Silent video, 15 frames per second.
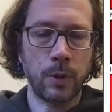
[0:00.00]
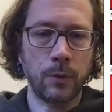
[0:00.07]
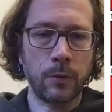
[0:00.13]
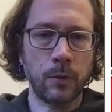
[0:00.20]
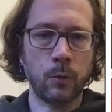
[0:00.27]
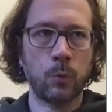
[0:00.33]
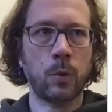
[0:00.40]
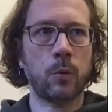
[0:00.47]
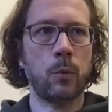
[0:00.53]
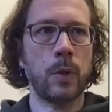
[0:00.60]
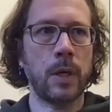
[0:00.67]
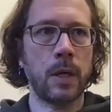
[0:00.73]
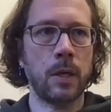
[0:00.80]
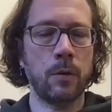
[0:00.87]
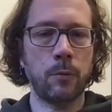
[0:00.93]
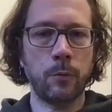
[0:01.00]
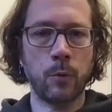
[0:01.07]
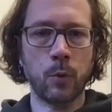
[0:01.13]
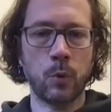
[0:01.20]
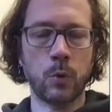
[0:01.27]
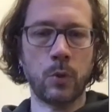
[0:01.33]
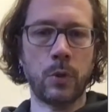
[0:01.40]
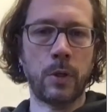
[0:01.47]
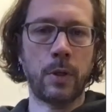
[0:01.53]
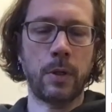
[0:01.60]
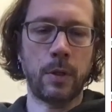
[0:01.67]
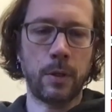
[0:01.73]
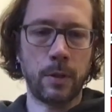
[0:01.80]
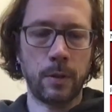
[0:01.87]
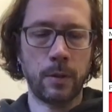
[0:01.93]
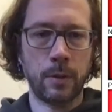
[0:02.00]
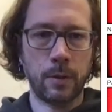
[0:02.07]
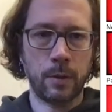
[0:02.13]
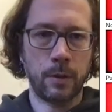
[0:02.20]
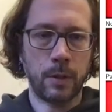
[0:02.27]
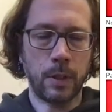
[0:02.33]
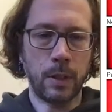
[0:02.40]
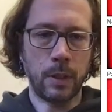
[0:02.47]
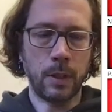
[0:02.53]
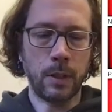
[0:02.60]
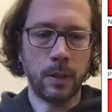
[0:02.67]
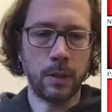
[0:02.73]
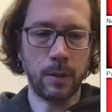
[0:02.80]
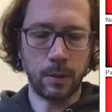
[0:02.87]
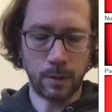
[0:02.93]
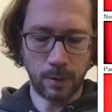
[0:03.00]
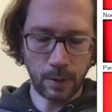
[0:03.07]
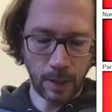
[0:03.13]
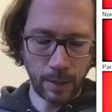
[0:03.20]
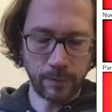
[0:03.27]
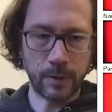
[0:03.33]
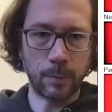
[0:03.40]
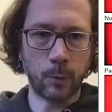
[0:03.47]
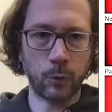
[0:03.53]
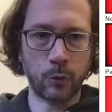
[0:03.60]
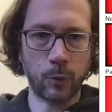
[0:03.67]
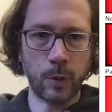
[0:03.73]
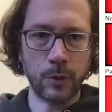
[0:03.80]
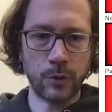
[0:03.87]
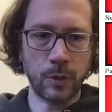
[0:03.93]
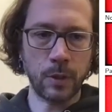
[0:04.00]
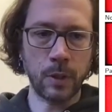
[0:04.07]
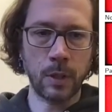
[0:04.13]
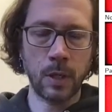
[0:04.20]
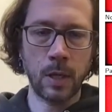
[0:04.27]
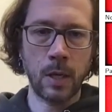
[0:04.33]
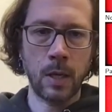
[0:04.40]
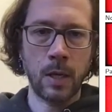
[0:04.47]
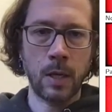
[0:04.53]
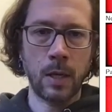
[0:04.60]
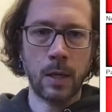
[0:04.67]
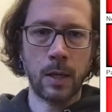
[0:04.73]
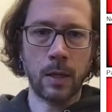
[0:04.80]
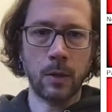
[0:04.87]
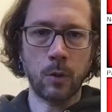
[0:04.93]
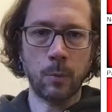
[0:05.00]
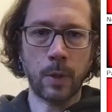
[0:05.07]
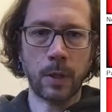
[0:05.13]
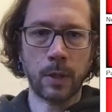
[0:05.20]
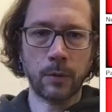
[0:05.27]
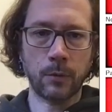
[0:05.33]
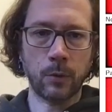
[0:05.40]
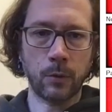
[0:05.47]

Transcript: this is what we had for the live demonstration. And you might ask